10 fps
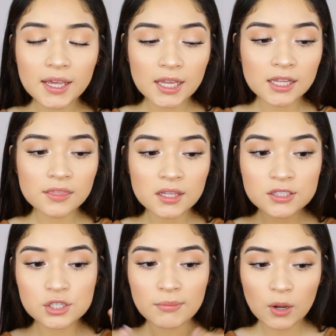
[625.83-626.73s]

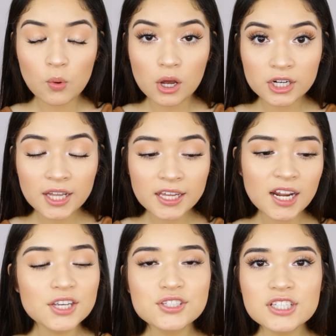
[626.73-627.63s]
Anything to my waterline.
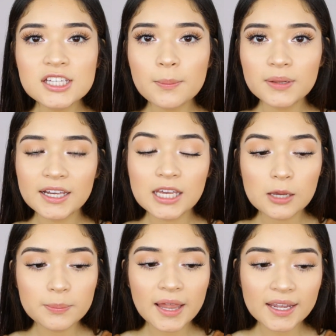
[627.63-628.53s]
I usually apply
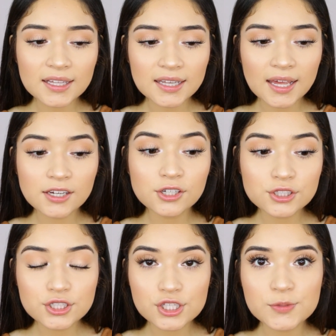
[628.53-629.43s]
a black
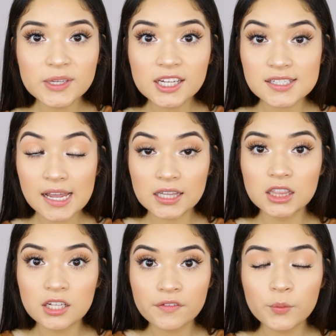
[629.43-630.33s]
liner just because I
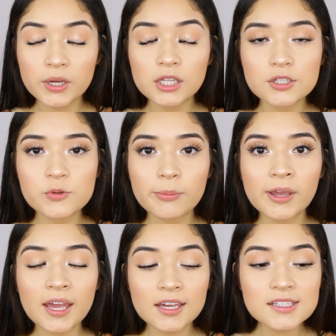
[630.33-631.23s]
love the way it looks with my
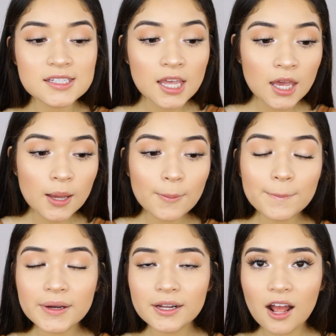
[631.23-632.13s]
eyes,
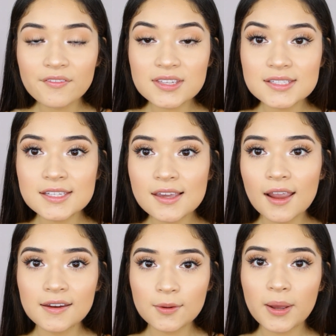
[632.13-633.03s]
but obviously
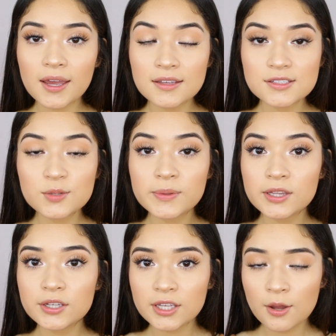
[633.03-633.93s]
I need my eyes to be
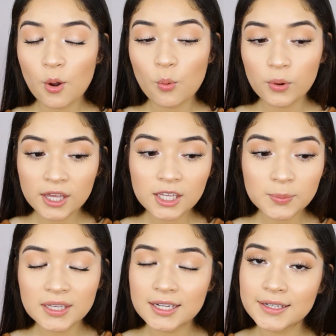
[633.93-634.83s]
looking awake
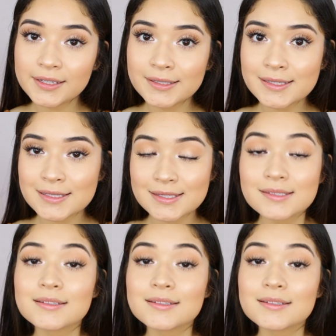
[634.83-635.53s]
because